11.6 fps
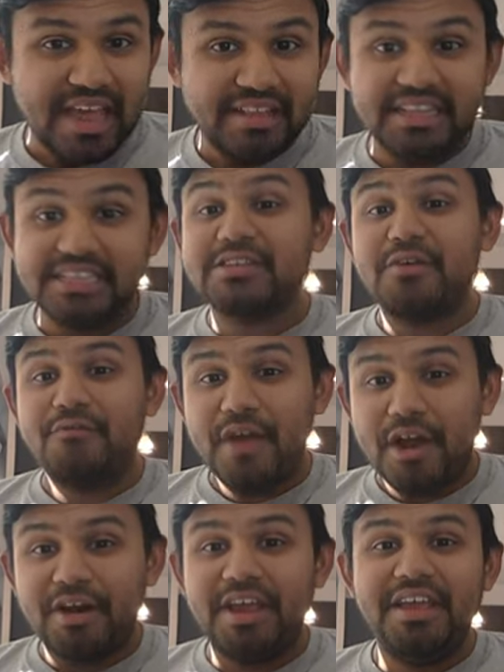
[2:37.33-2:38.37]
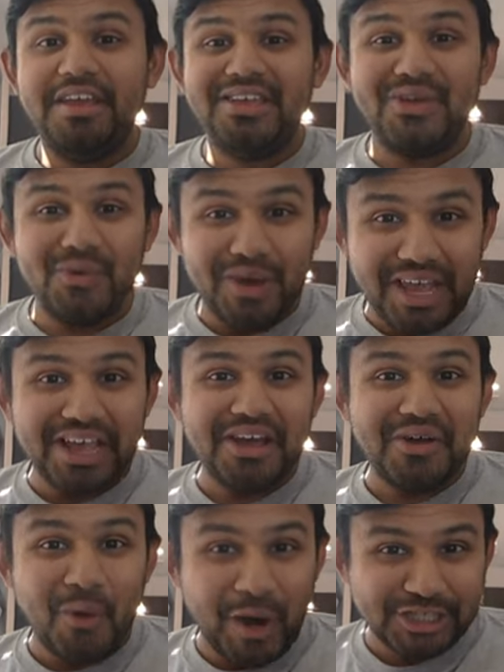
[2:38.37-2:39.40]
This is a very unique
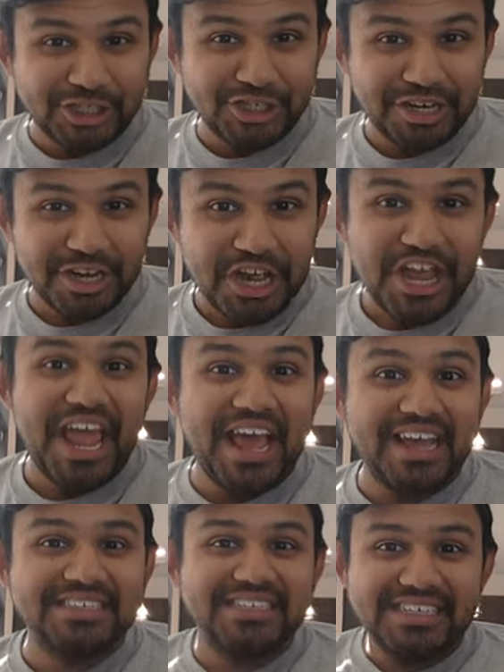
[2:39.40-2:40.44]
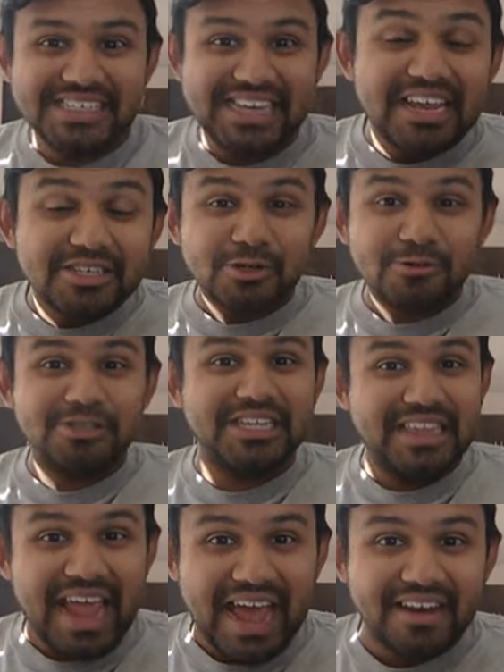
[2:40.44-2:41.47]
question, and stay tuned to
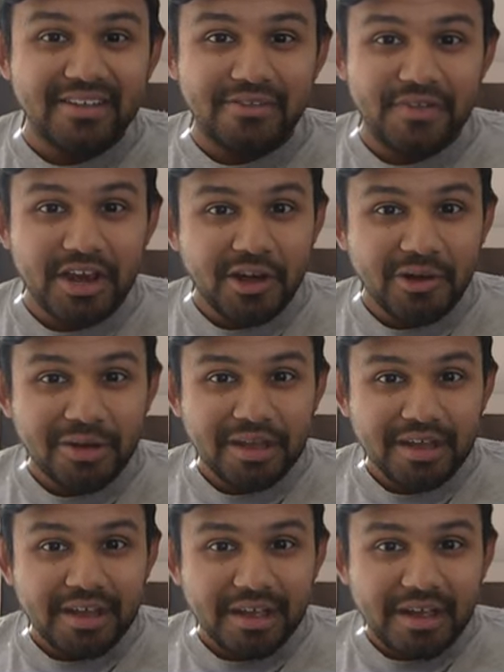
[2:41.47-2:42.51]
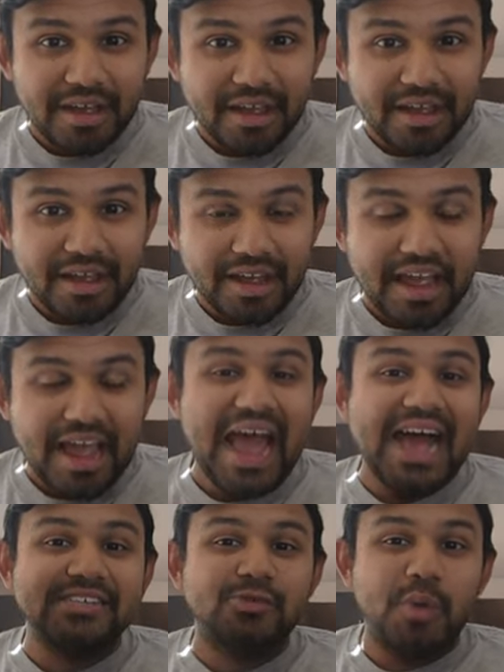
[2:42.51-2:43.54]
the end of the video
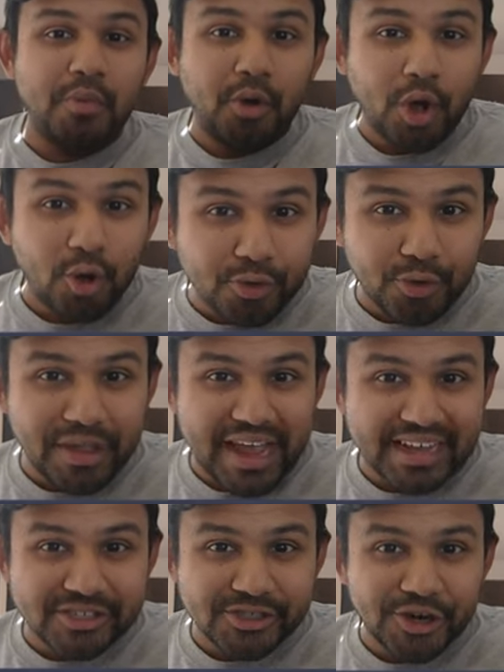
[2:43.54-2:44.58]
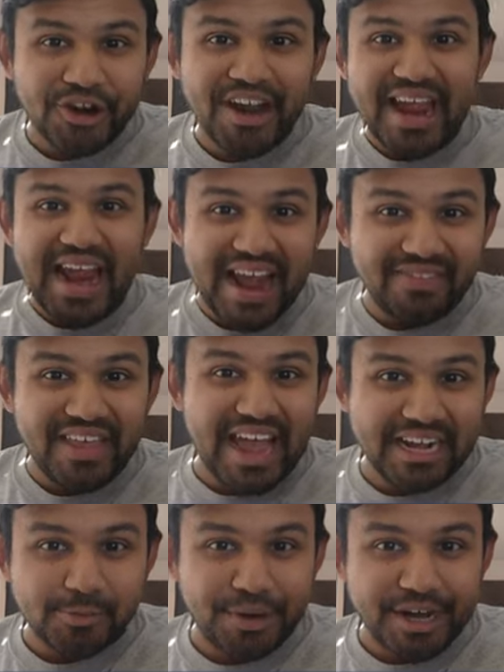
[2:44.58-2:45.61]
as we will go through the answer and the
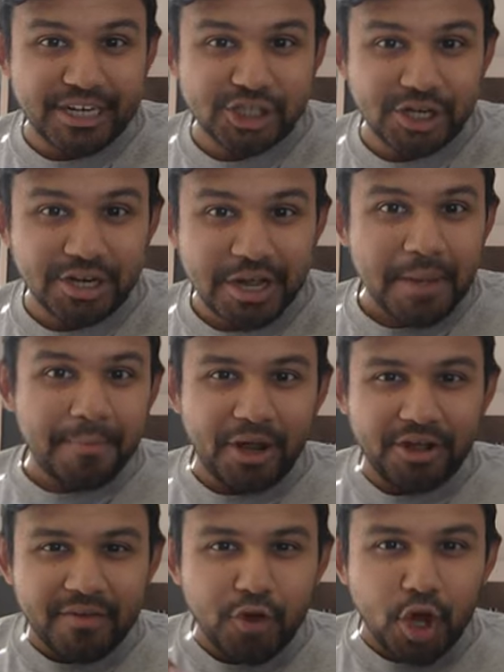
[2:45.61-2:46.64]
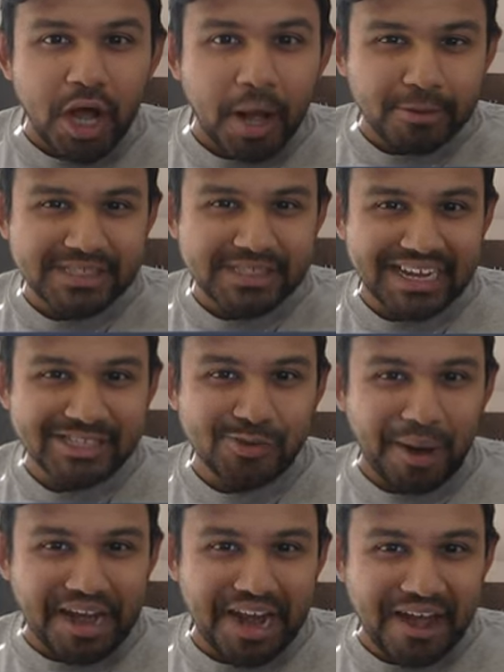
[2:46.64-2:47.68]
explanation. But I'll give you a couple seconds
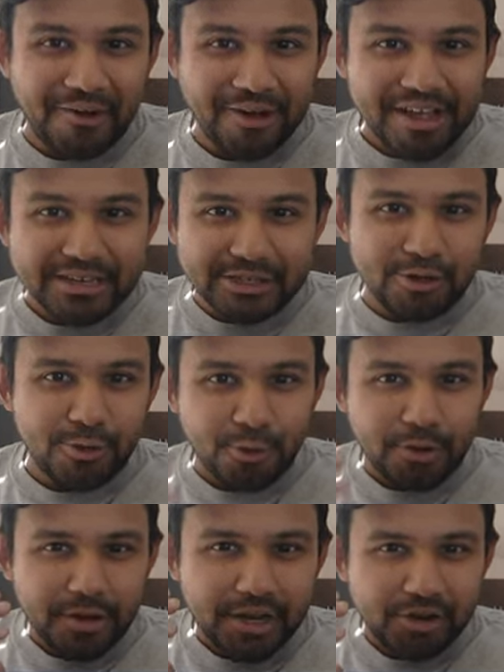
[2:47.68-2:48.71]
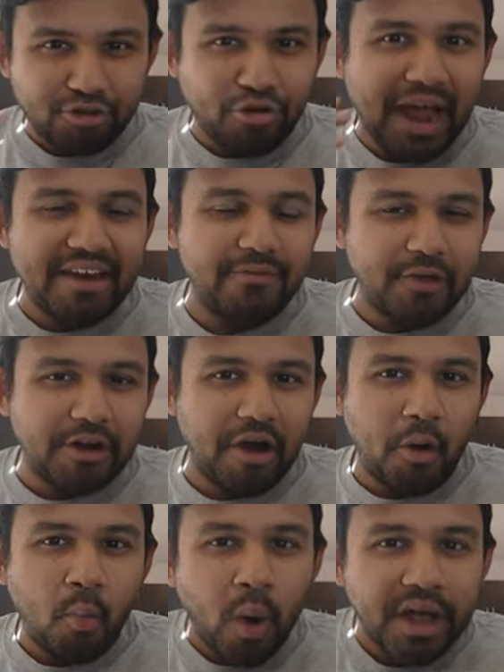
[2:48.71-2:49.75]
right now to try to figure
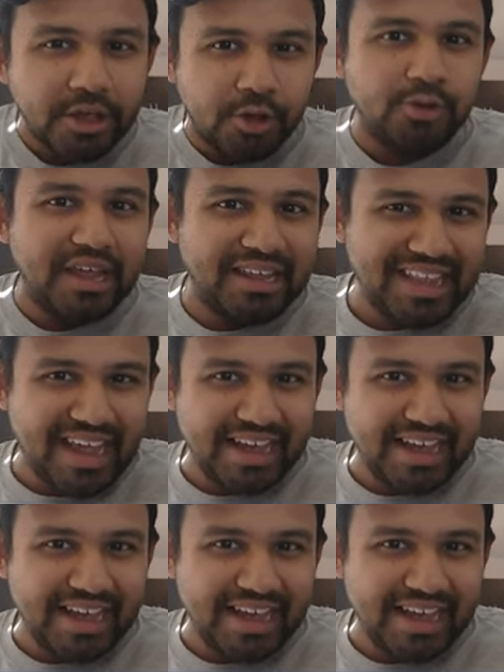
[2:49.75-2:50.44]
out what you think the